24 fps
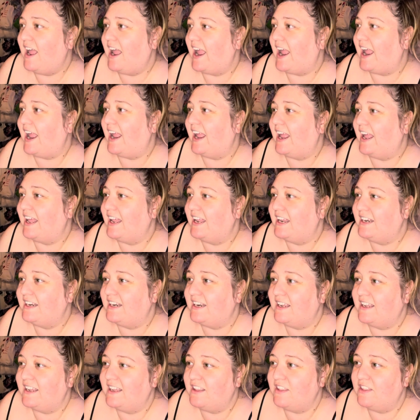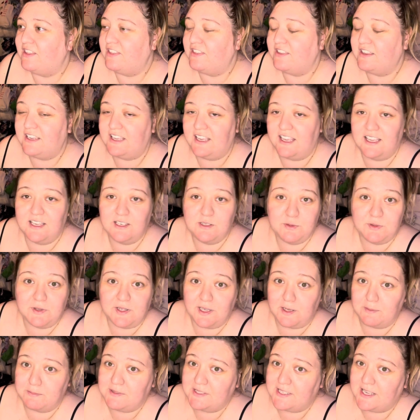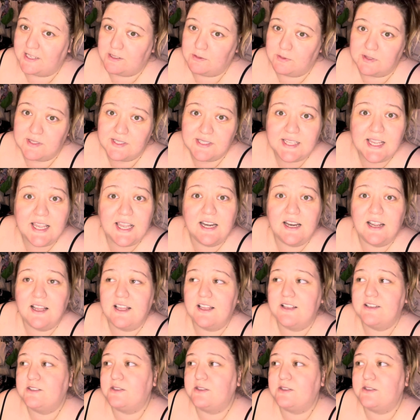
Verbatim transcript: And the kids were like obsessed with Santa,